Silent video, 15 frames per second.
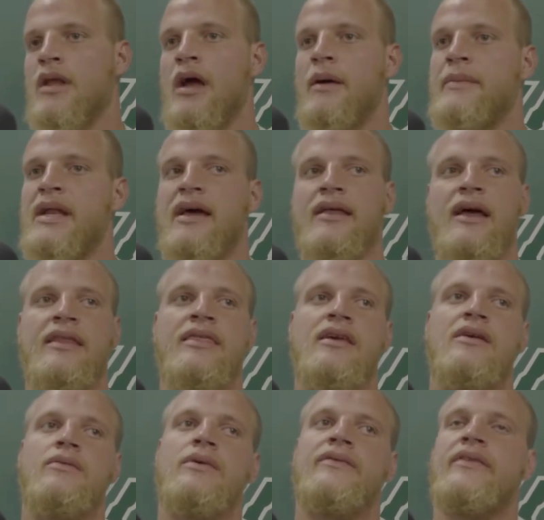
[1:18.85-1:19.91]
I mean, I
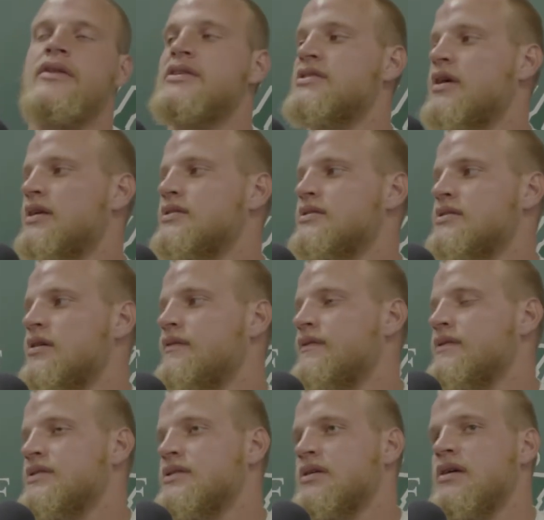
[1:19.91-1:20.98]
think we've only scratched the
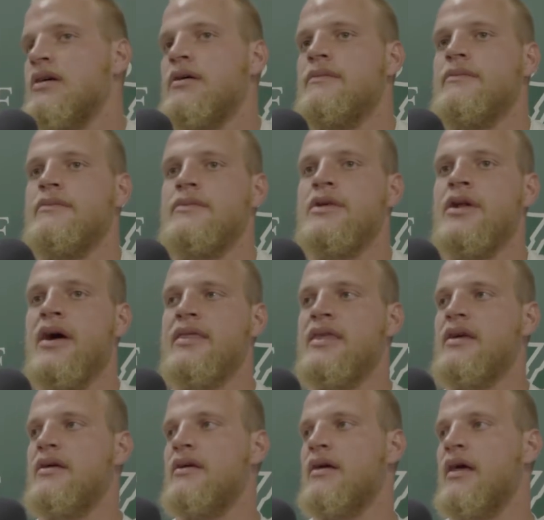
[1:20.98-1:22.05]
surface. You know, I
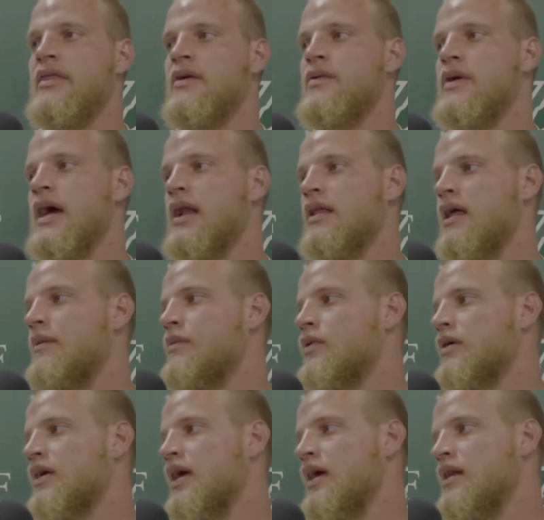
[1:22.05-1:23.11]
think we got a lot
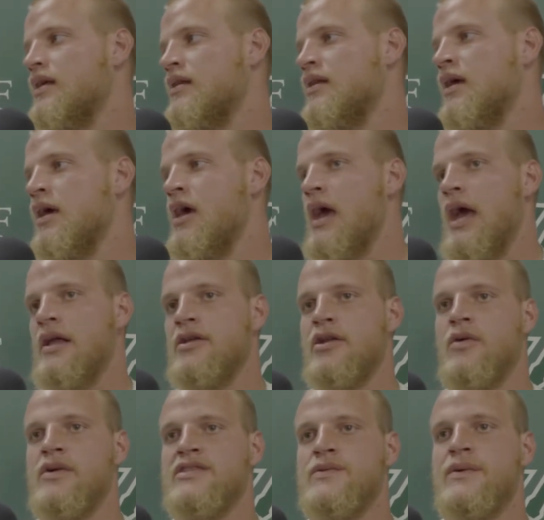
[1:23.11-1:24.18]
more to gain, and you
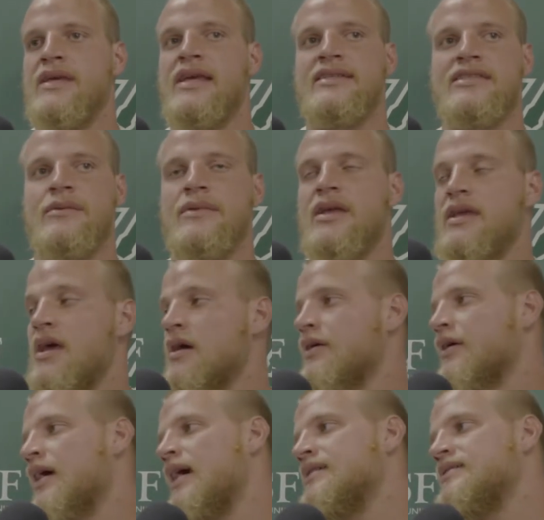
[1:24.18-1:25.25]
know, once we get some of the
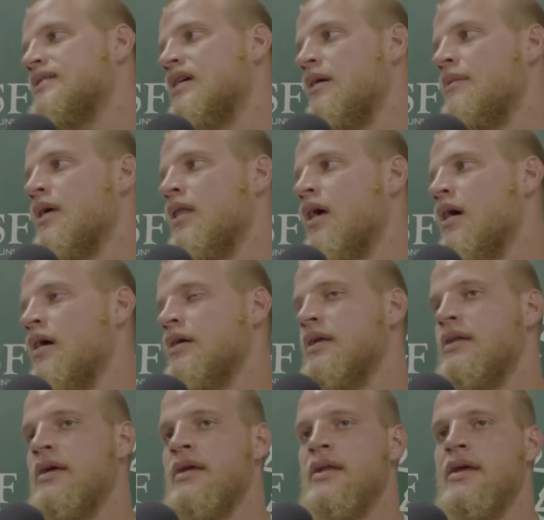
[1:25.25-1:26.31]
younger guys to come
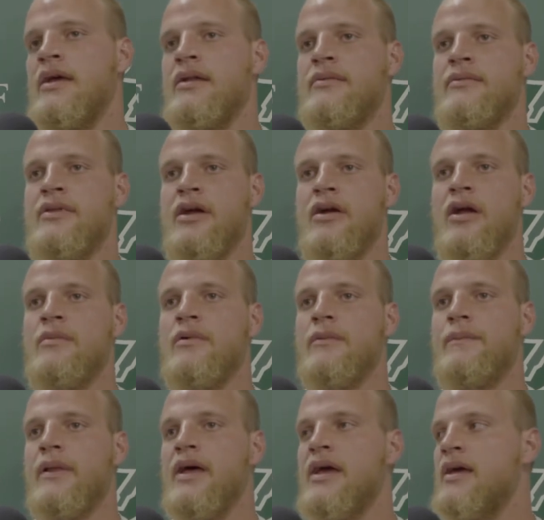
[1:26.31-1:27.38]
along and they're able to
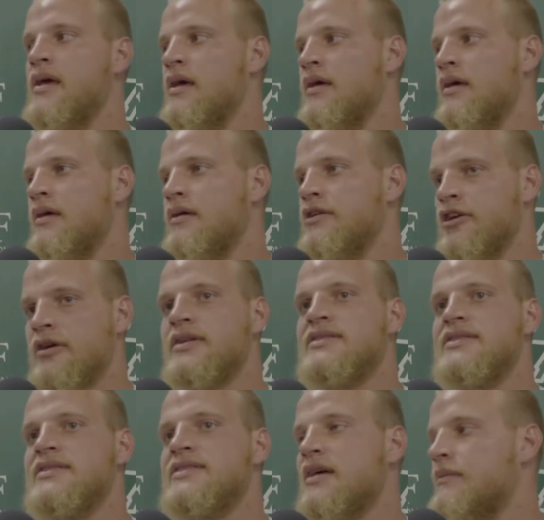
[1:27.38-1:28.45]
play, you're going to
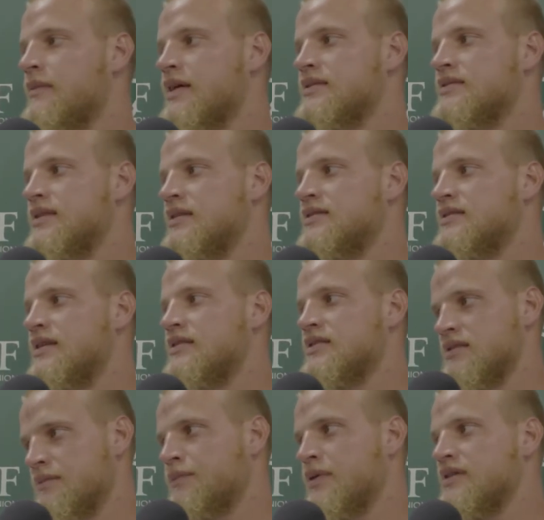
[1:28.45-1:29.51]
see something
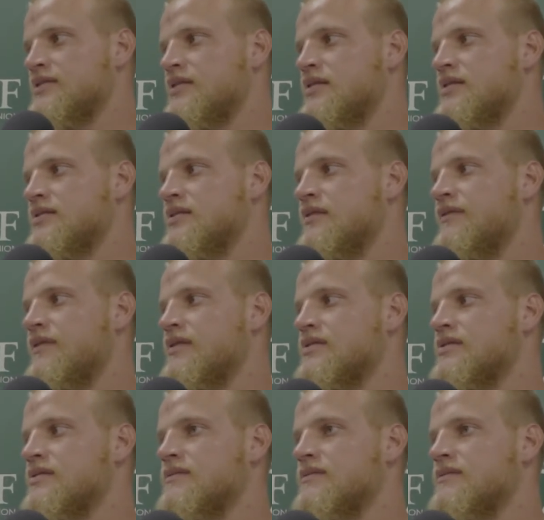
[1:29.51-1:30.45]
that's a pretty serious defense.